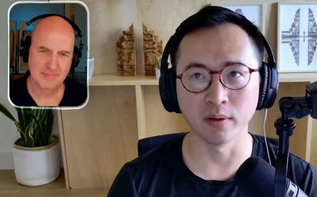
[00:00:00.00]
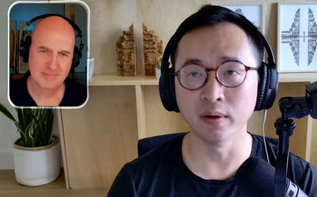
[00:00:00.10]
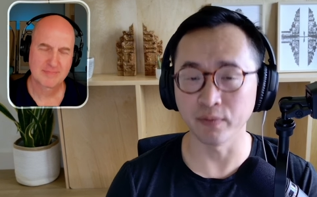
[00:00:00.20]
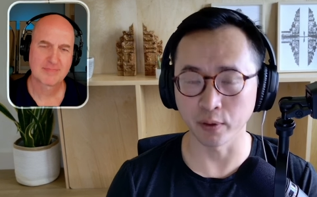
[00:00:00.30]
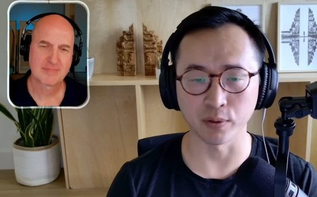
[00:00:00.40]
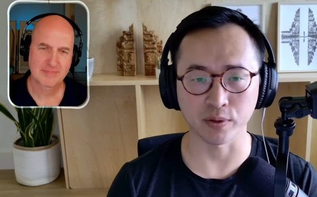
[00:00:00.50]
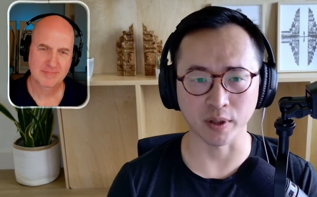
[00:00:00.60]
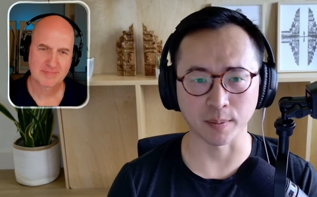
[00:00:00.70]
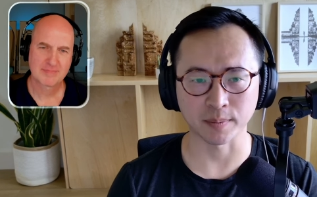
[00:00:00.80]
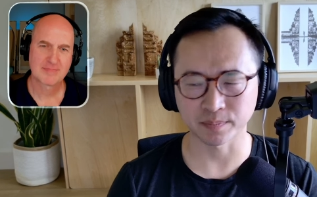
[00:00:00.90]
Speaker 1: Photoshop.
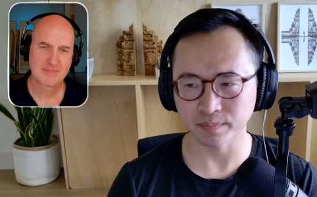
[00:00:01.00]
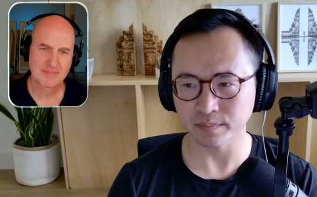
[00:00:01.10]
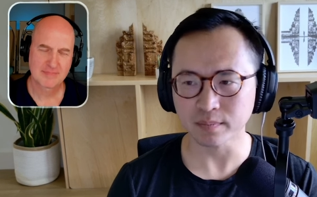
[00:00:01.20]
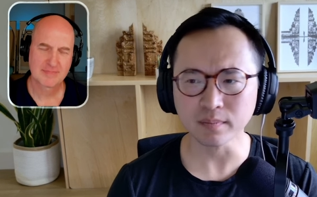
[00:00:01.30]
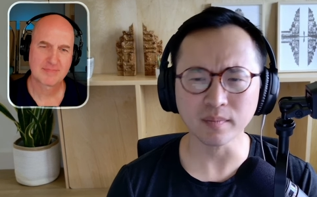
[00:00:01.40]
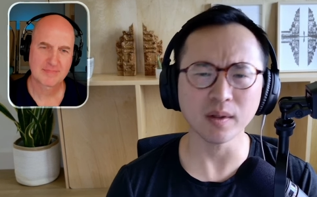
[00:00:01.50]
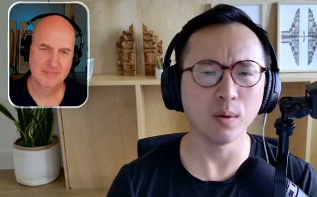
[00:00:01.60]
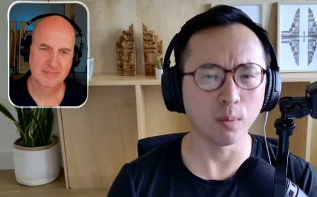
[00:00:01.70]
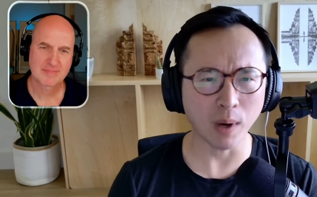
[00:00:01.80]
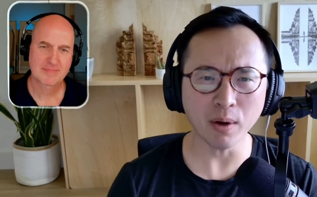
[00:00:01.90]

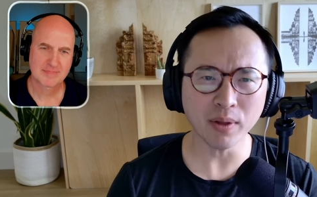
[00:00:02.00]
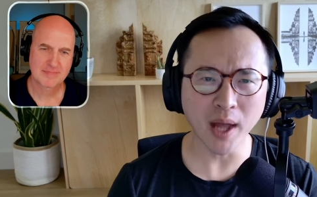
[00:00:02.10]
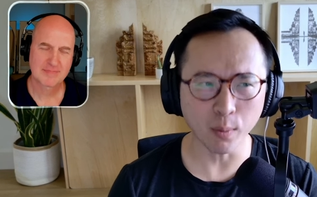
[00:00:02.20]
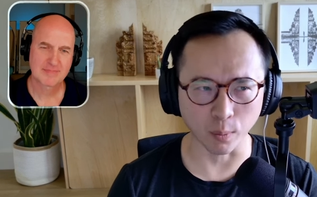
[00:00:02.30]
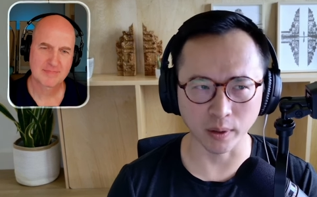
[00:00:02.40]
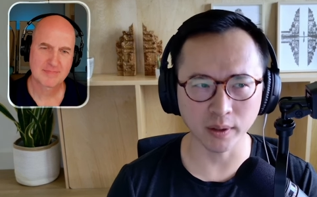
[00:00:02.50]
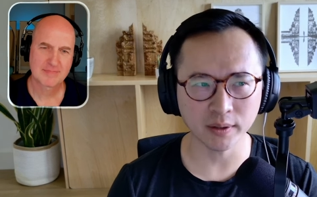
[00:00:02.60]
While that worked,